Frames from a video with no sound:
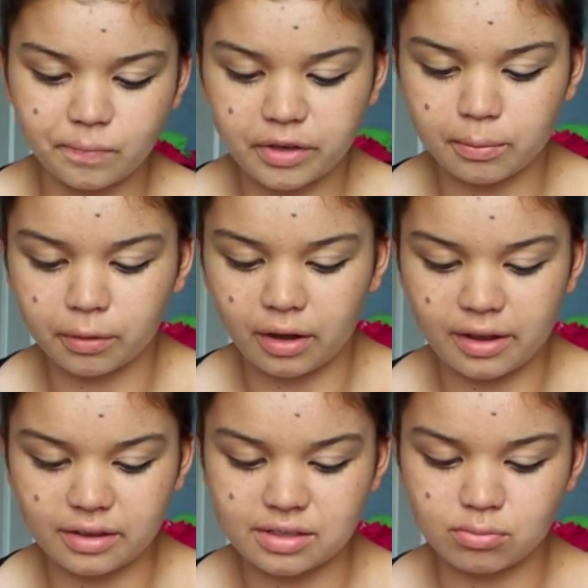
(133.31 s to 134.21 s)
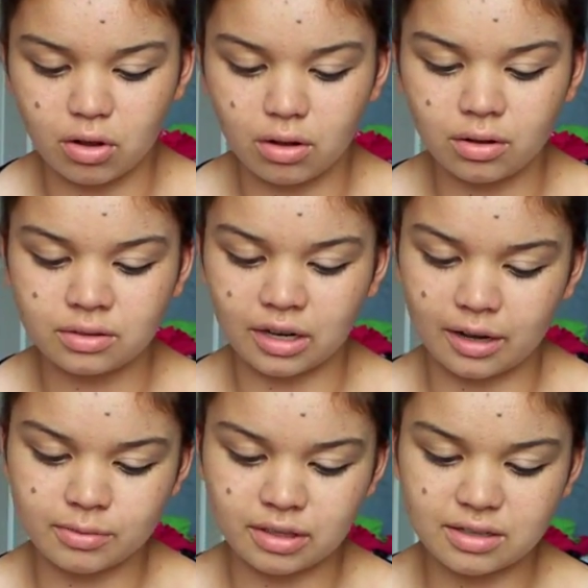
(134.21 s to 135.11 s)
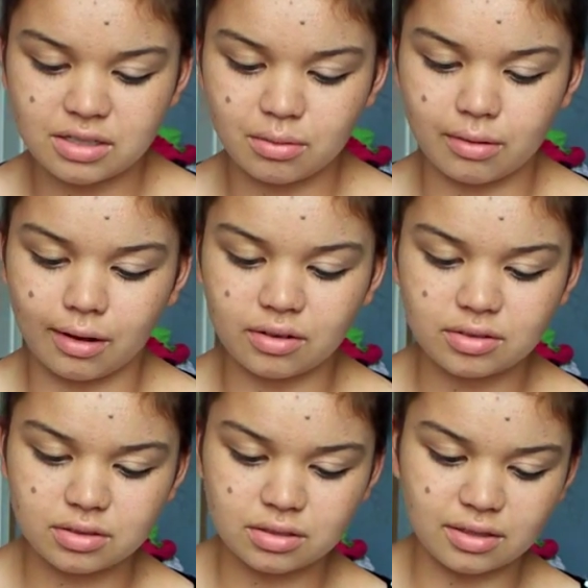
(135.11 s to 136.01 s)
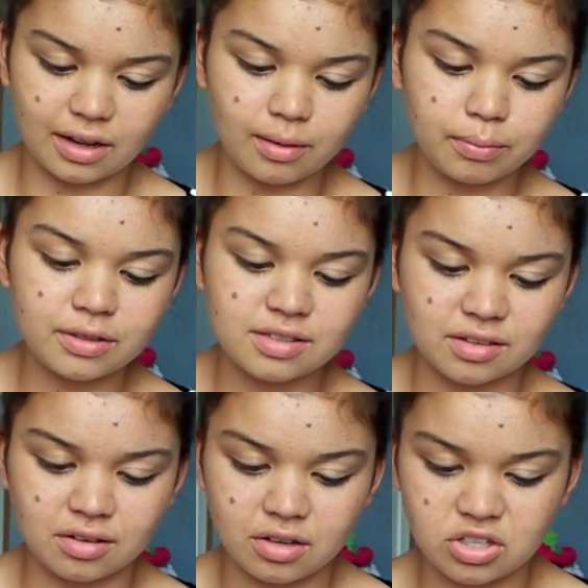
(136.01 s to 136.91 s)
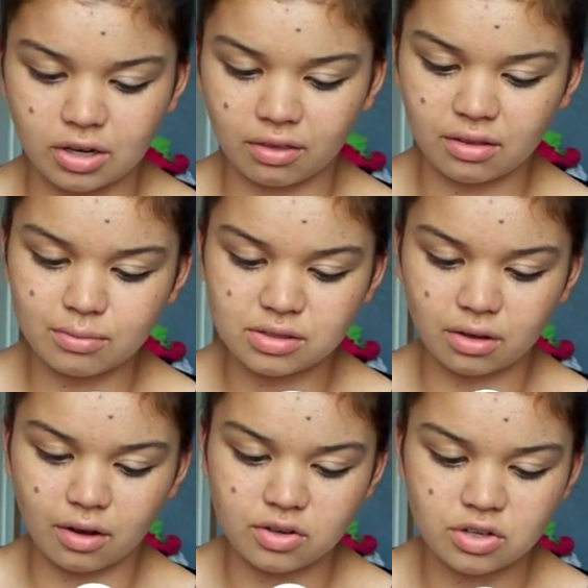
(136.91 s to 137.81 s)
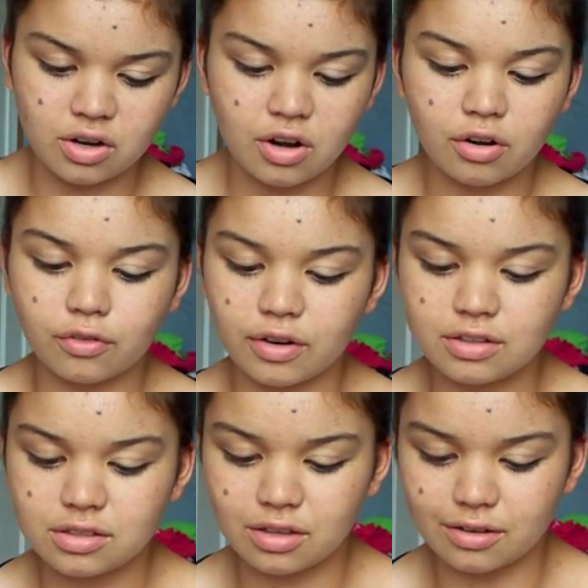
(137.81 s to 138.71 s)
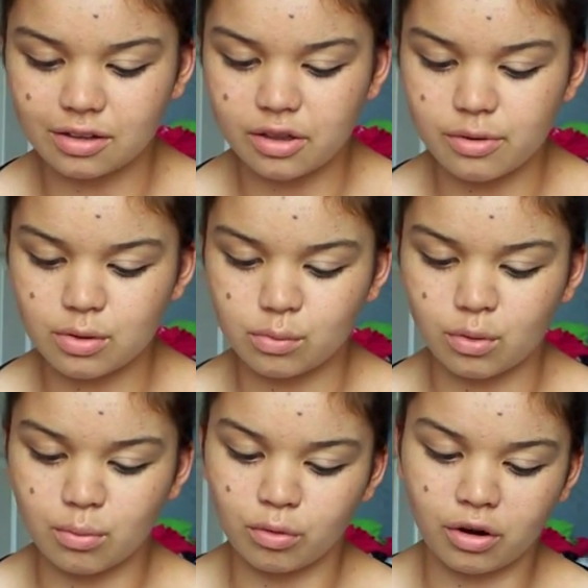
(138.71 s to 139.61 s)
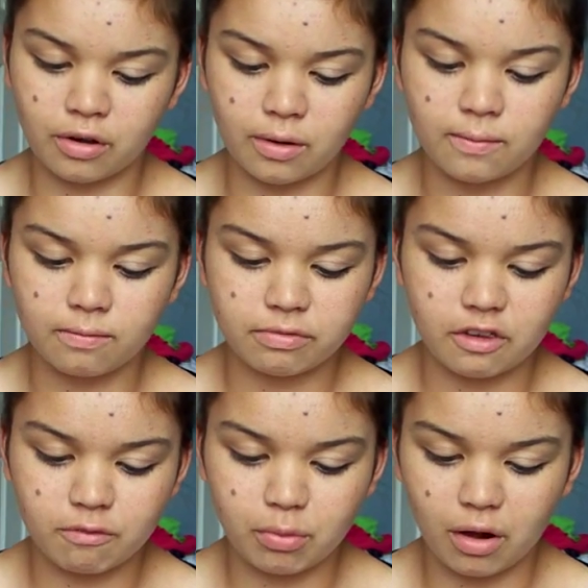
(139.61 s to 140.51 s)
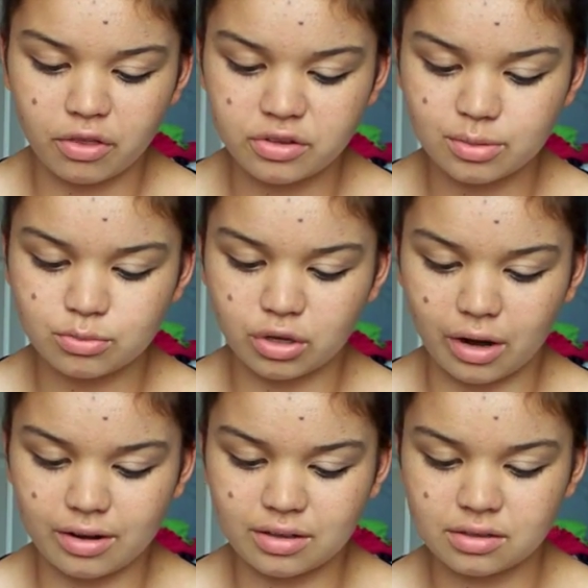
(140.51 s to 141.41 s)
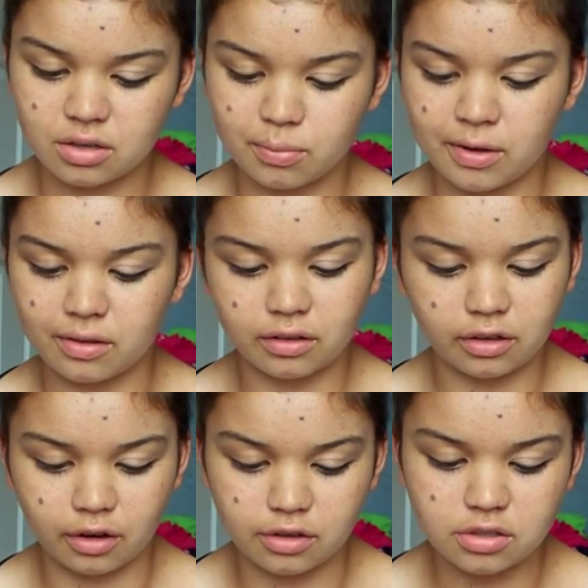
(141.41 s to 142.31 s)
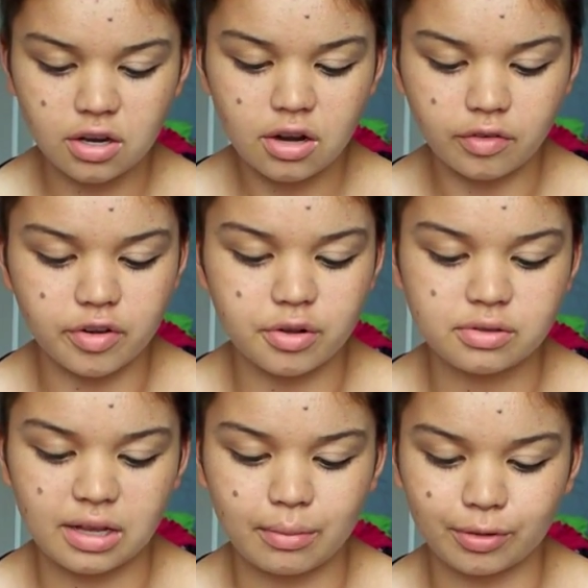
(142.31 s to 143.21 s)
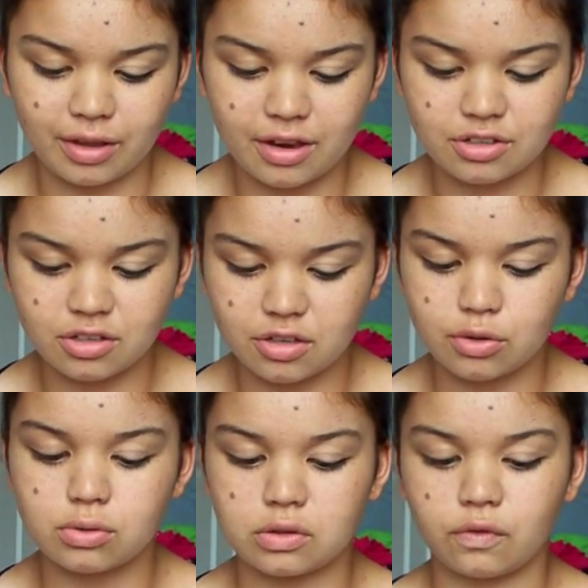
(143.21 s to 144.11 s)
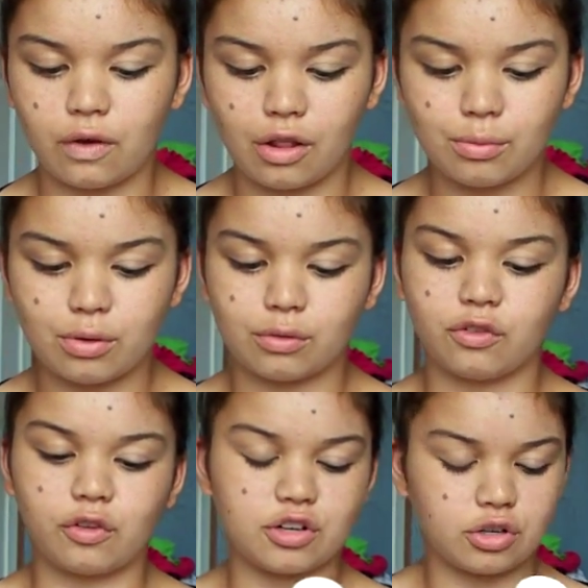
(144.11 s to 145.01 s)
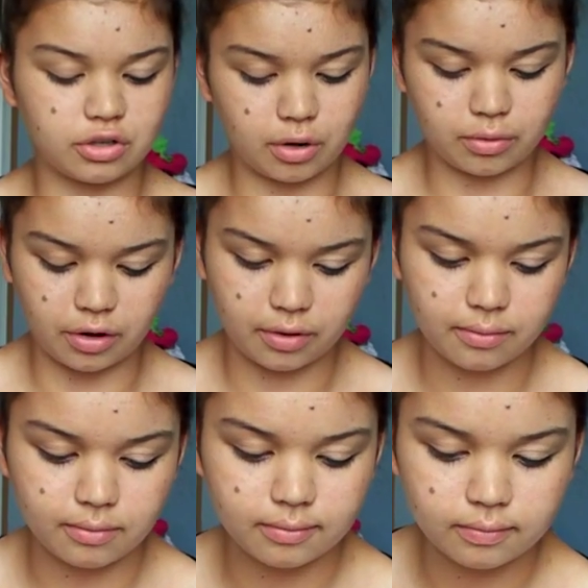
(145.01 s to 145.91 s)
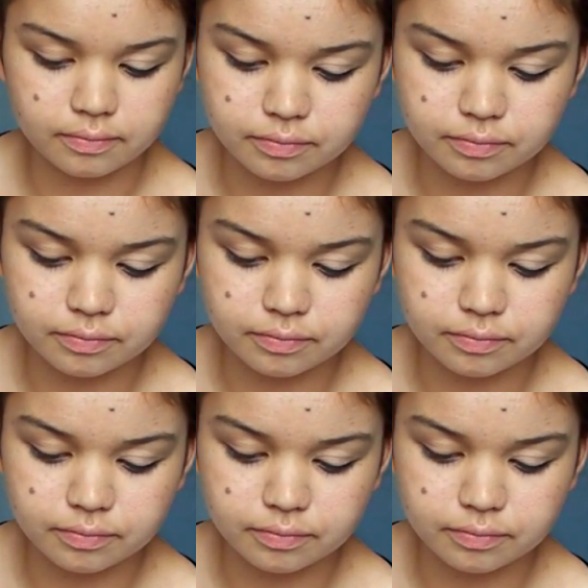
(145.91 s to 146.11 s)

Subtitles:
Apply a small dime-sized amount to dampen skin and gently massage. Rinse thoroughly with warm water. If bothersome dryness or peeling occurs, reduce application use. Follow with refreshing toner.